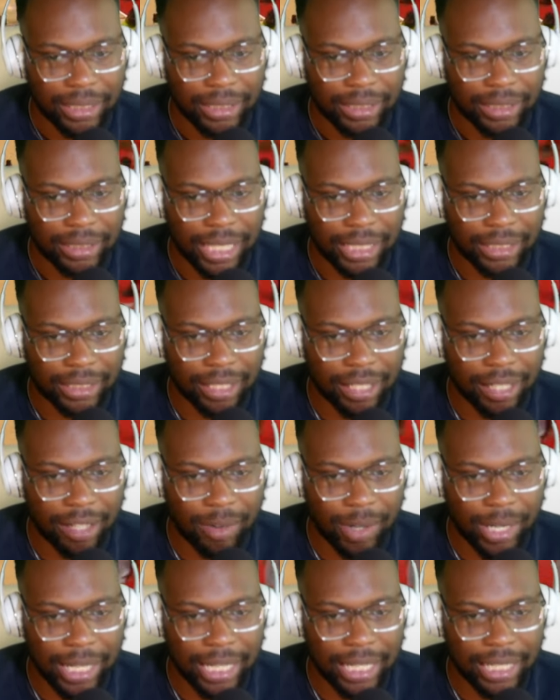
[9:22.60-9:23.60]
That's
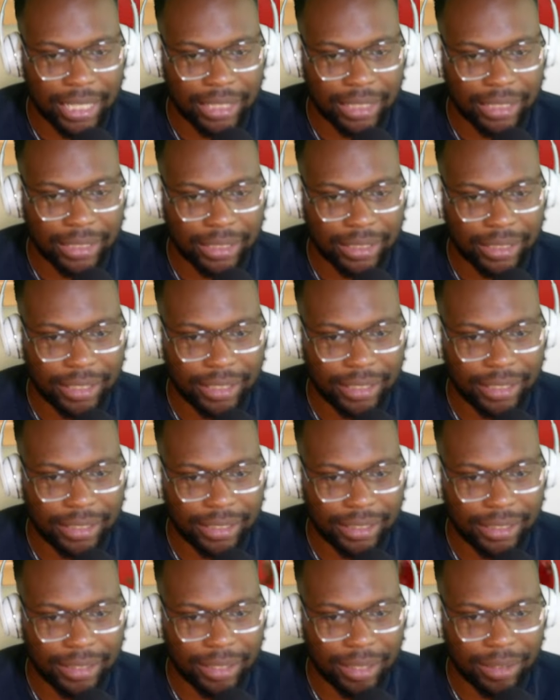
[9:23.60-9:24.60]
Curry.
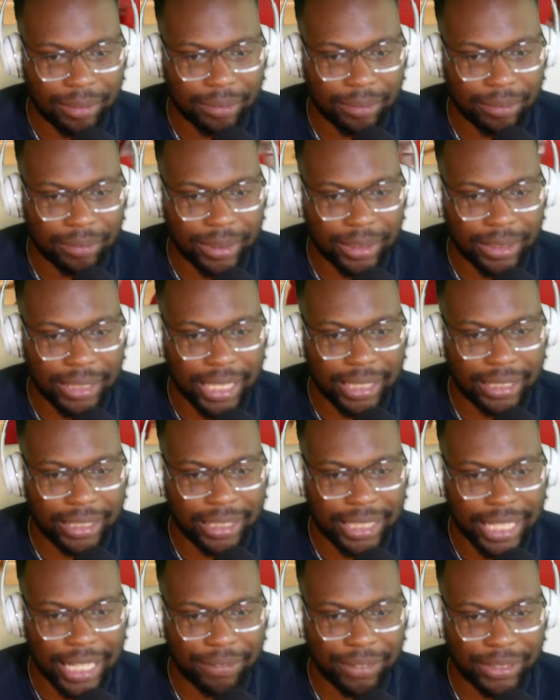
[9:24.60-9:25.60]
Nope, Anthony
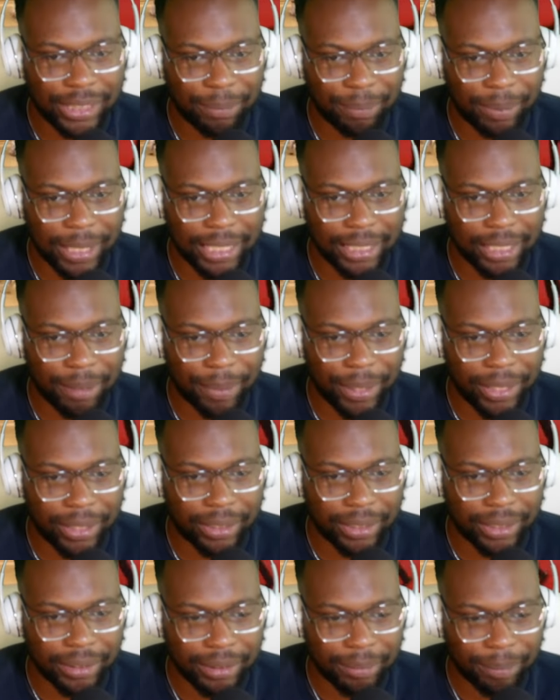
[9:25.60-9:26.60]
Davis. He playing good
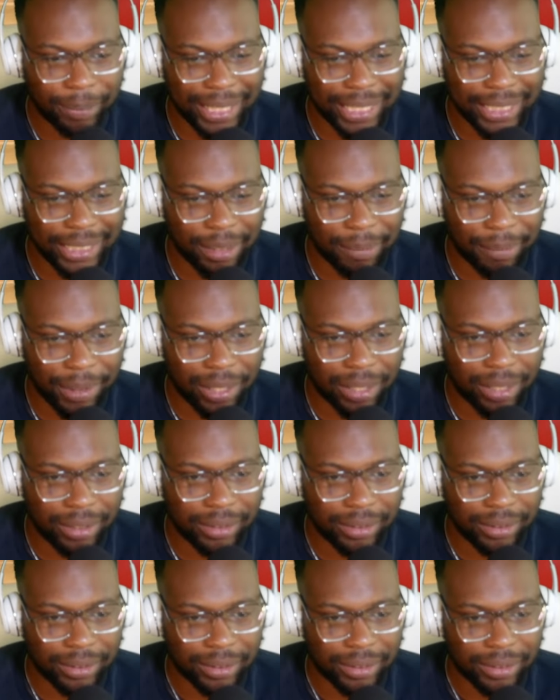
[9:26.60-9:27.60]
ball playing good ball.
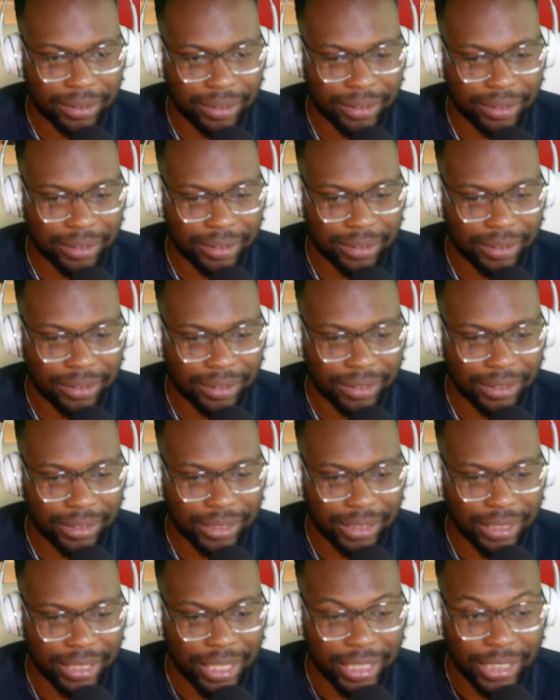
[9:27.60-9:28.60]
It's
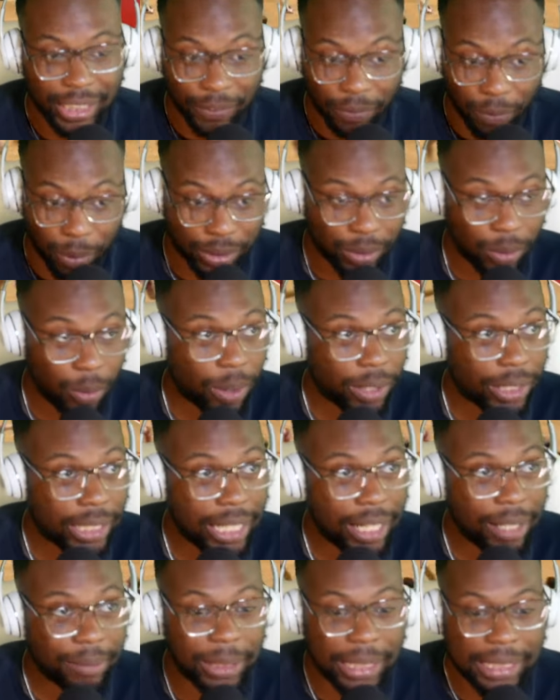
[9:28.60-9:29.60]
the fourth quarter. They
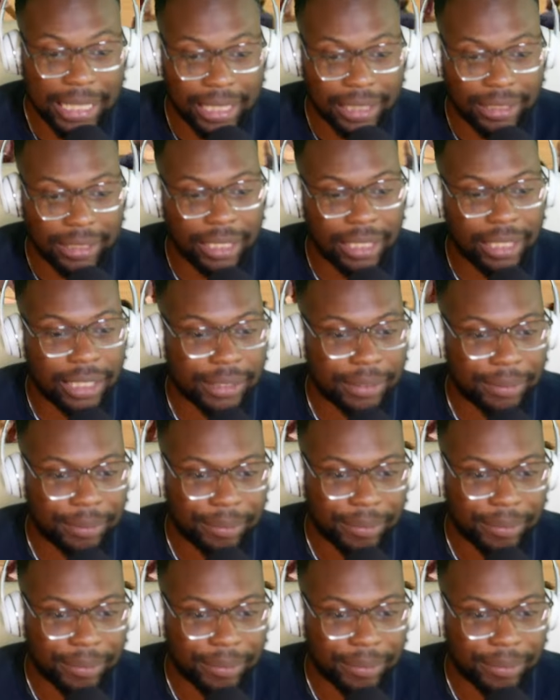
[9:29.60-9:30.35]
up. They look. look.